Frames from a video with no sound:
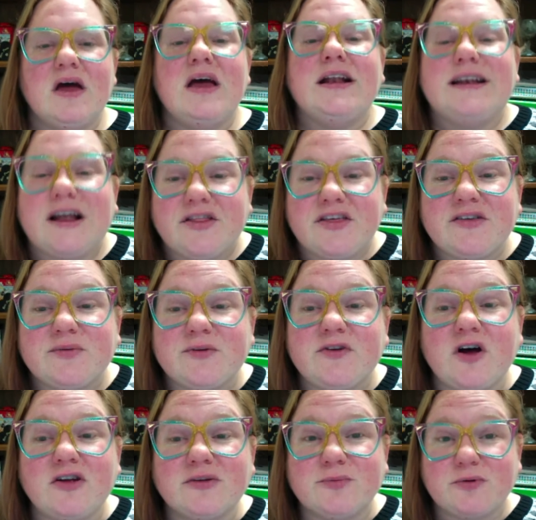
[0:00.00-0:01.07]
Now this was
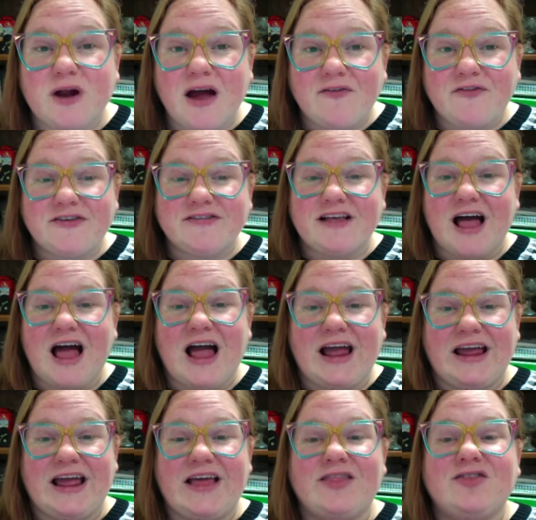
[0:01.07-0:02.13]
all to
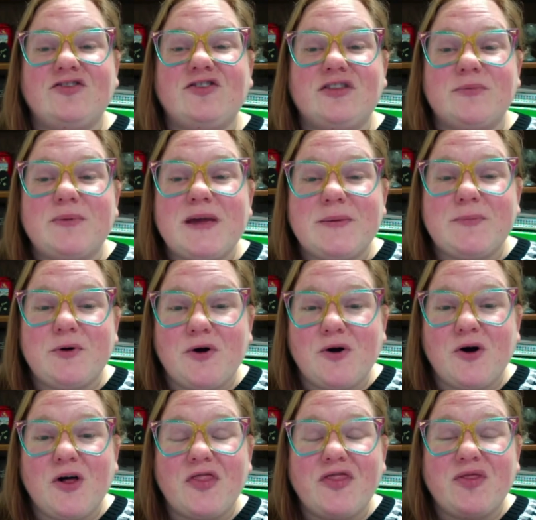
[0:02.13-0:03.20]
prophesy to the
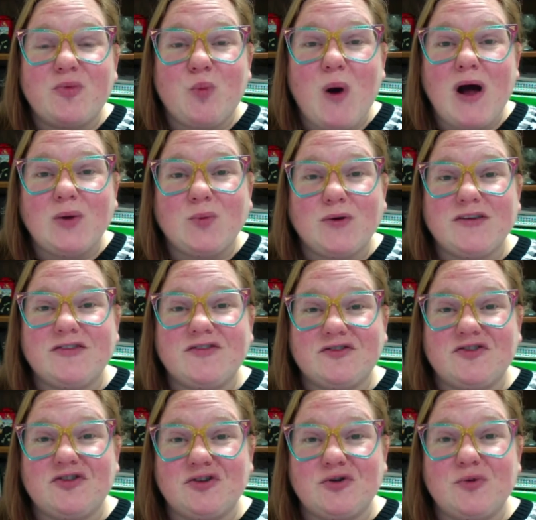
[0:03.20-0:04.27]
people what was
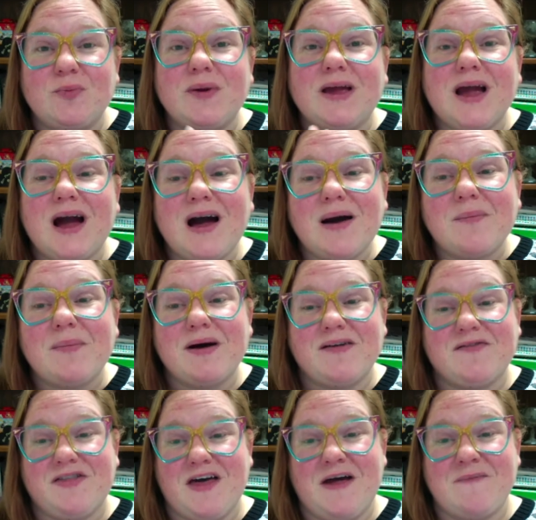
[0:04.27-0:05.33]
to become of
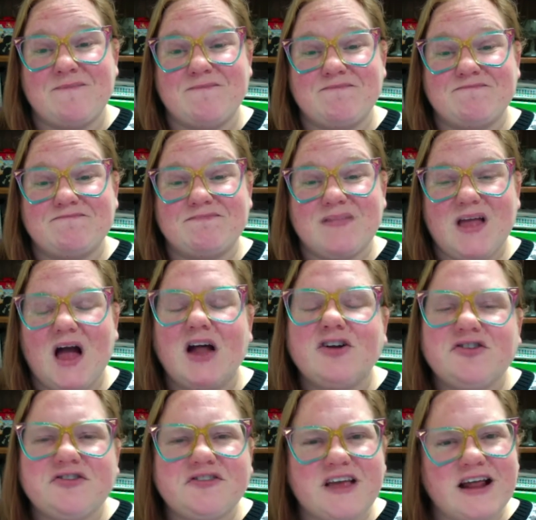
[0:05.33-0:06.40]
them.
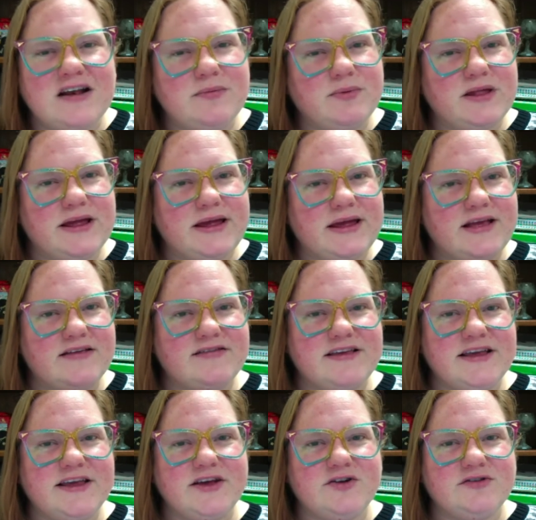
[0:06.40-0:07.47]
Understandably,
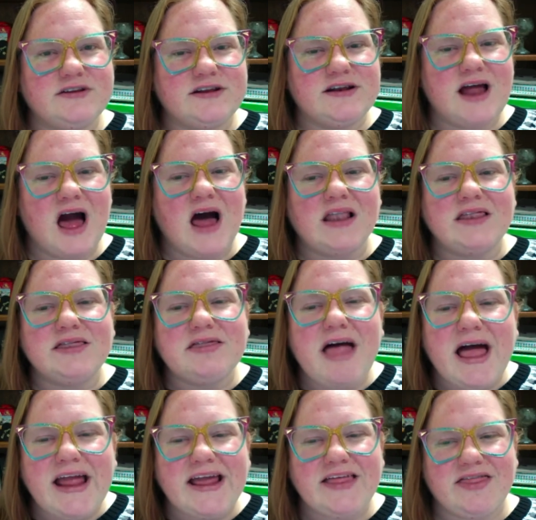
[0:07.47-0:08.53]
Ezekiel did not
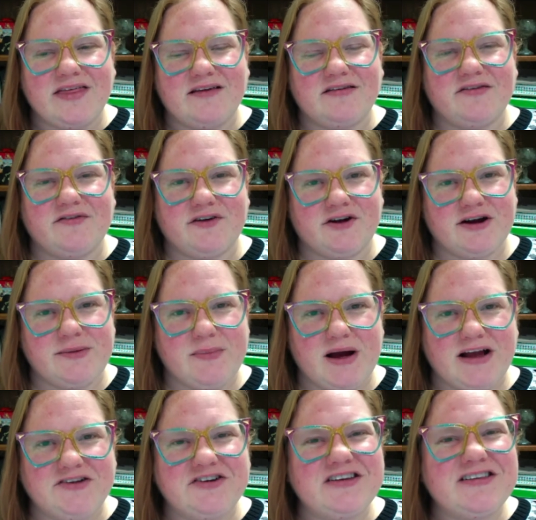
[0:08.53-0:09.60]
like this very
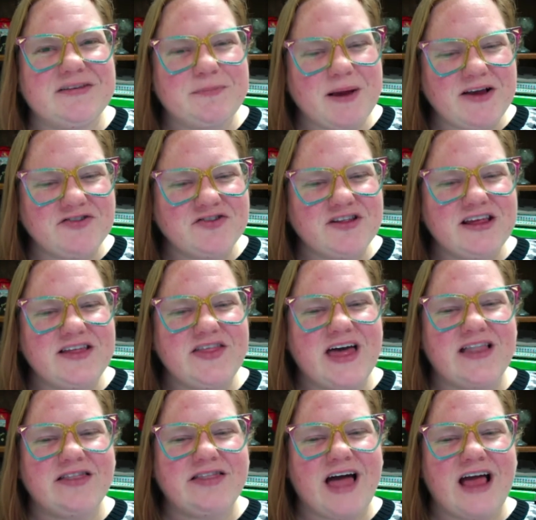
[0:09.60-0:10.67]
much, especially
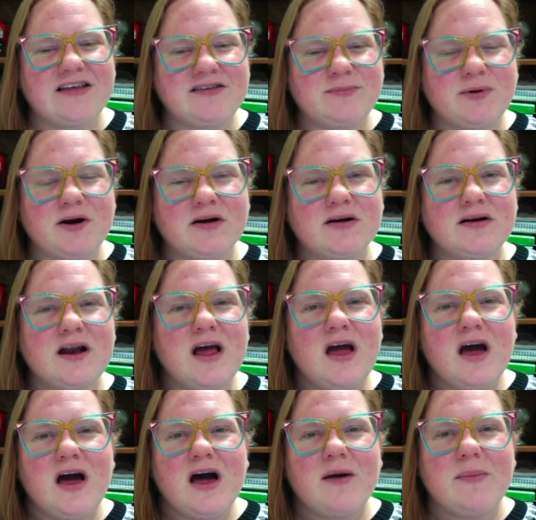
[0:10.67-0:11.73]
that last part
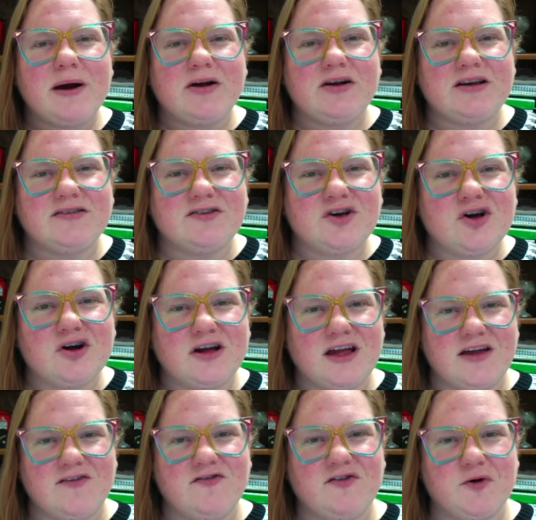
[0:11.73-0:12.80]
about his
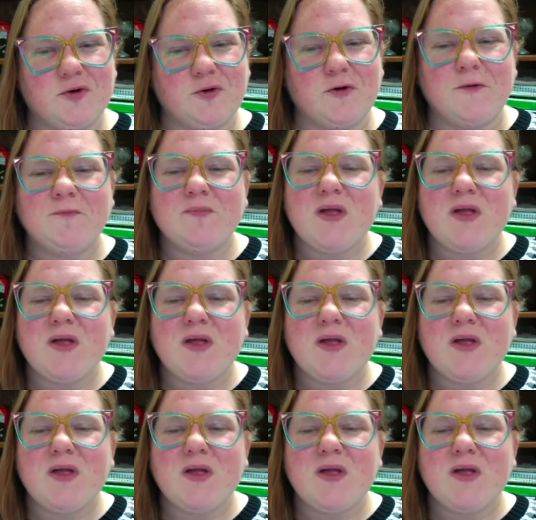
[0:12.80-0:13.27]
cooking fuel.